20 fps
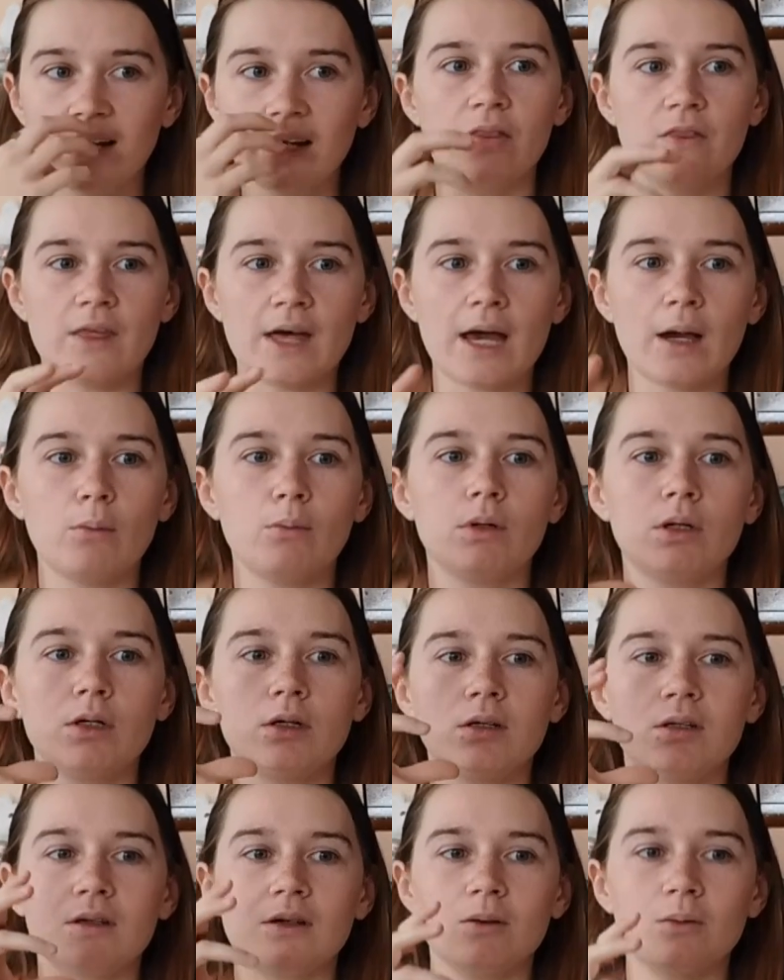That
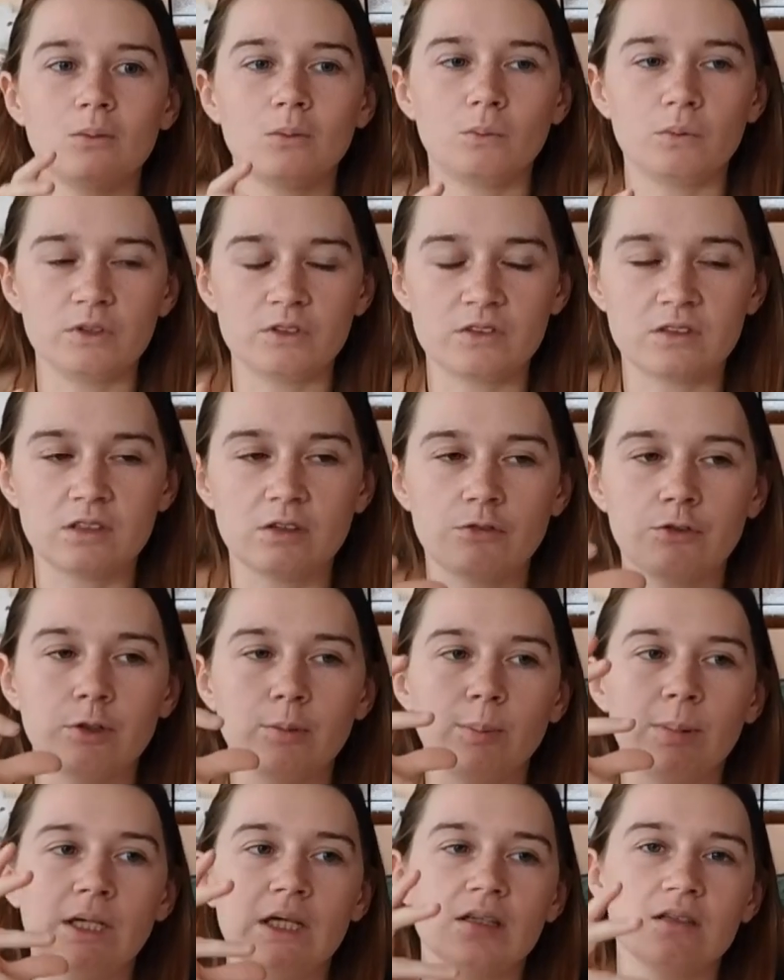one was
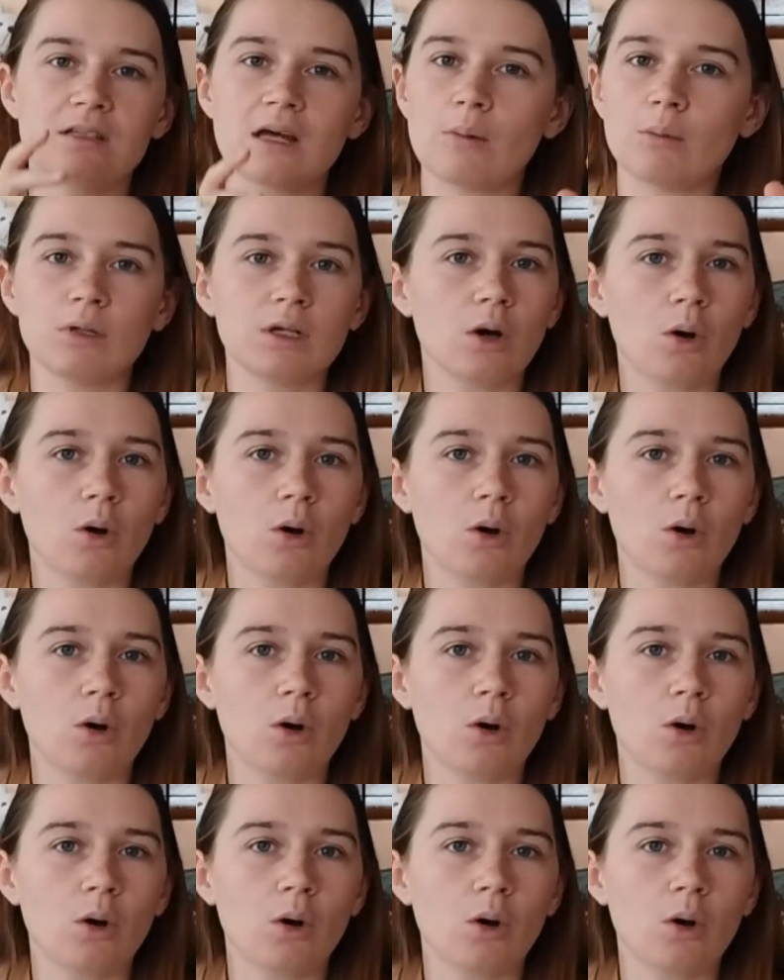different because that one